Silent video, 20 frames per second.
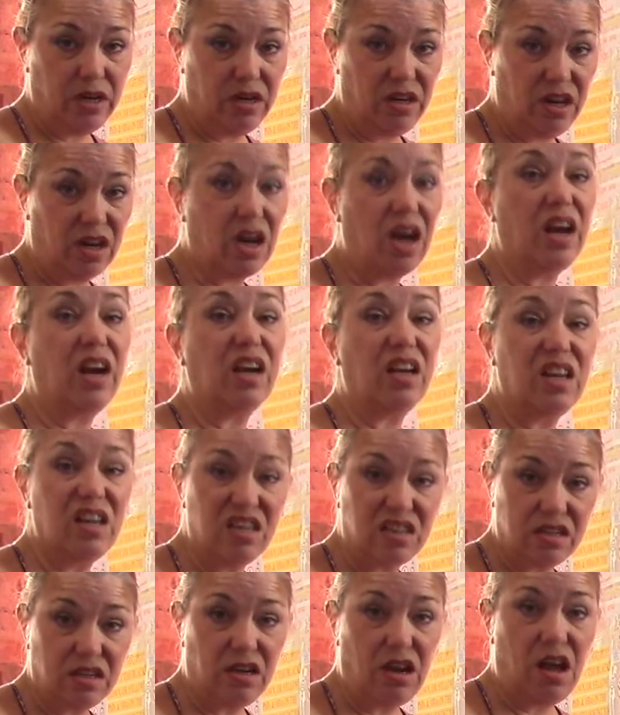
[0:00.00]
You gotta
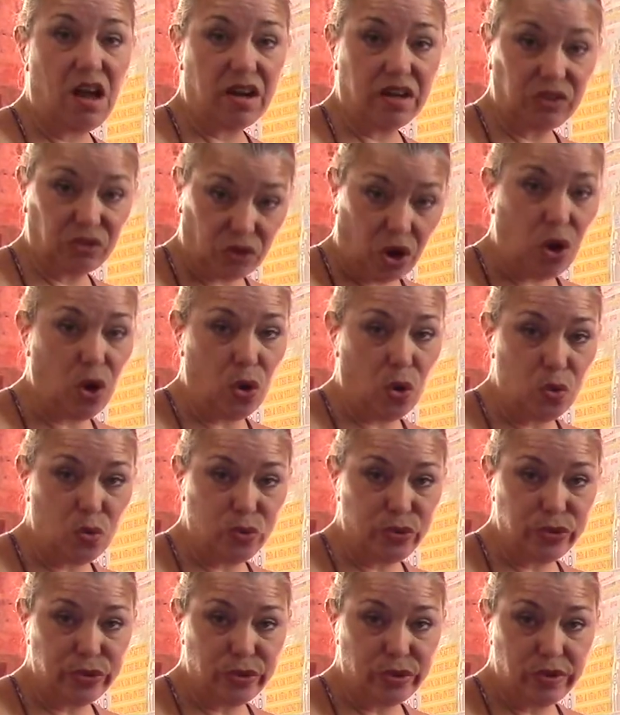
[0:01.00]
kiss a lot of
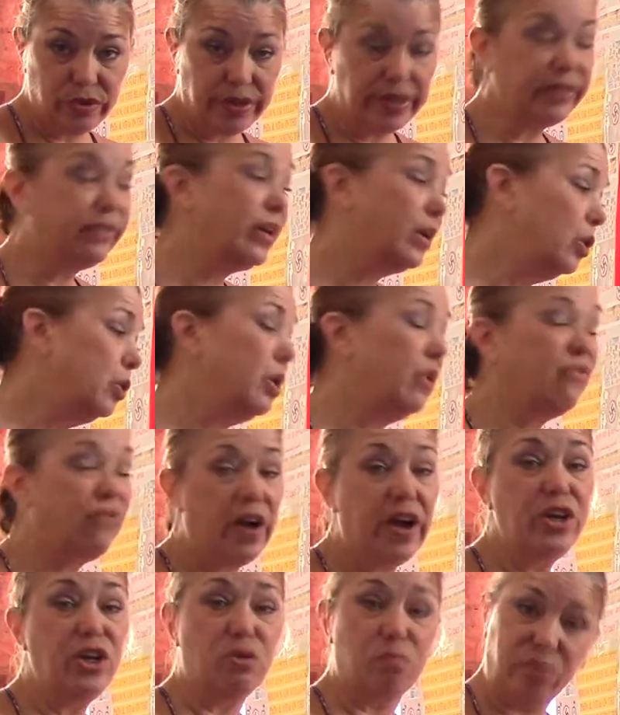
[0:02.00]
toads until you
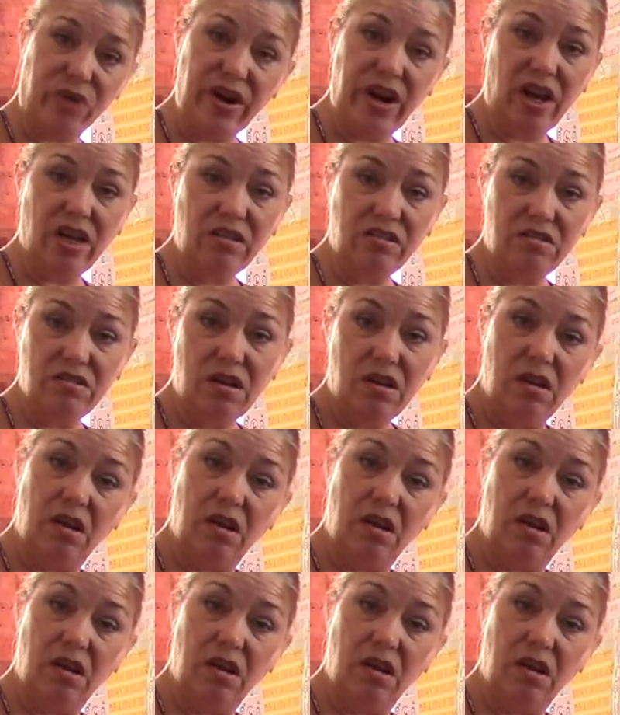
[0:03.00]
find your prince,